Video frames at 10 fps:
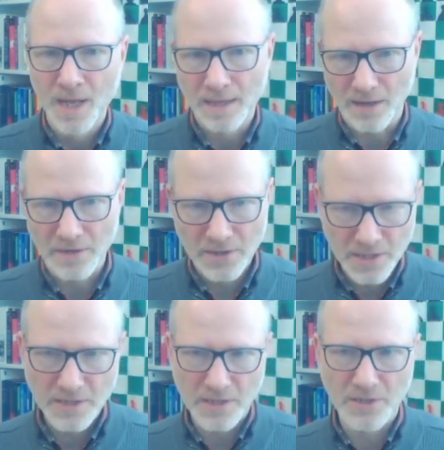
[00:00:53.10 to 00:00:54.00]
Now this
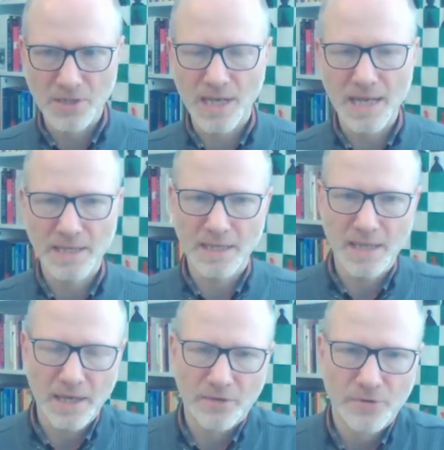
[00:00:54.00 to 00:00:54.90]
is a slight
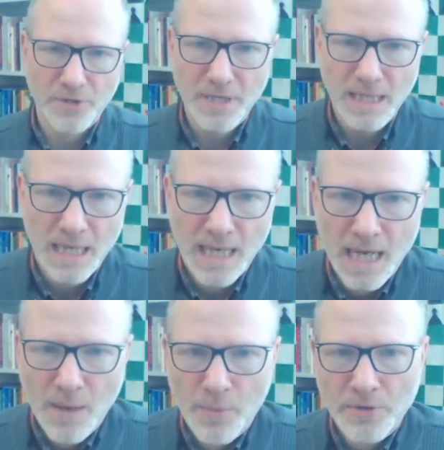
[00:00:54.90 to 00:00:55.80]
inaccuracy,
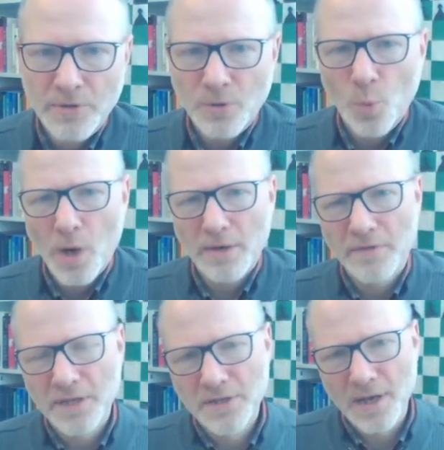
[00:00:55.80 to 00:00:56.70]
but not one of
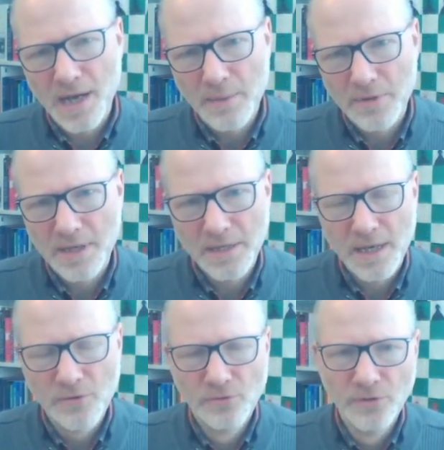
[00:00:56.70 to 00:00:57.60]
the type that
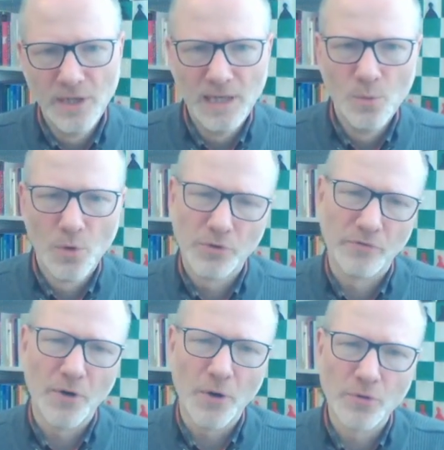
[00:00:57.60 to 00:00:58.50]
I really want to
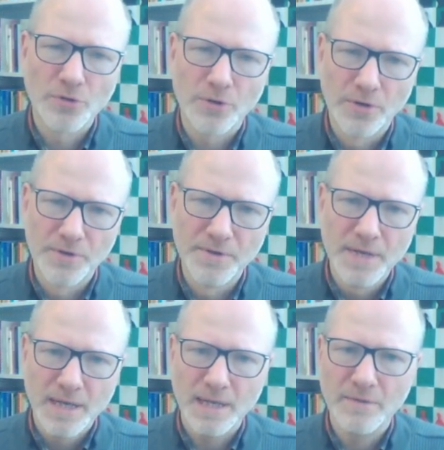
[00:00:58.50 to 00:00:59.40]
focus on
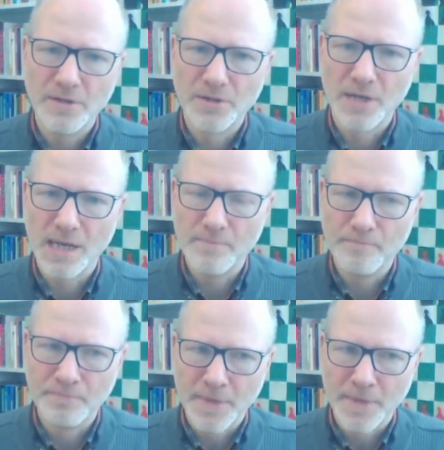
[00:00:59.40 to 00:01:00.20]
in this game,